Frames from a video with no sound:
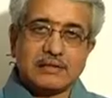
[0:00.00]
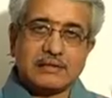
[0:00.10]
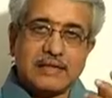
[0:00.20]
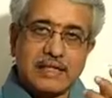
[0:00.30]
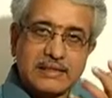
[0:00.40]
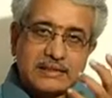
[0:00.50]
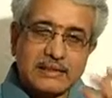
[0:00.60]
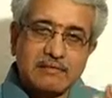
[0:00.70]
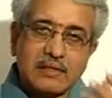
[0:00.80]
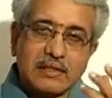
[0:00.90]
That is
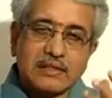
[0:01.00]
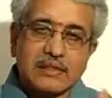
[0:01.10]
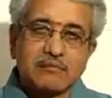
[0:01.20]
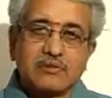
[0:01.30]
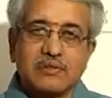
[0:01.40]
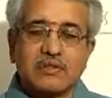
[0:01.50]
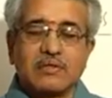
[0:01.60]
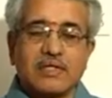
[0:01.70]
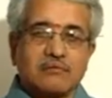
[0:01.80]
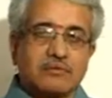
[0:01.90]
given in terms of
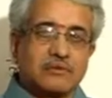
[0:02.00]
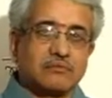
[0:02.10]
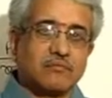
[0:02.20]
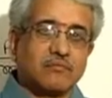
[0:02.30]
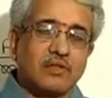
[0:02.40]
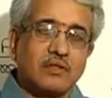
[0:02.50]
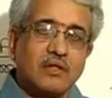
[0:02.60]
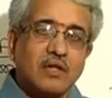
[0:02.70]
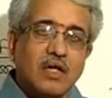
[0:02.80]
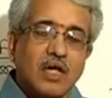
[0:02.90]
kilograms.
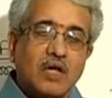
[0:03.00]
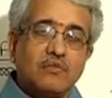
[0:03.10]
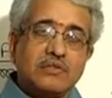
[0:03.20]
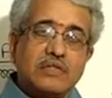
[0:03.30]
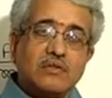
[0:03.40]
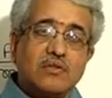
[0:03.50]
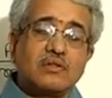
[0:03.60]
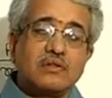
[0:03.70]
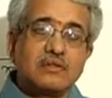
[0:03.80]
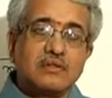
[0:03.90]
How is that known?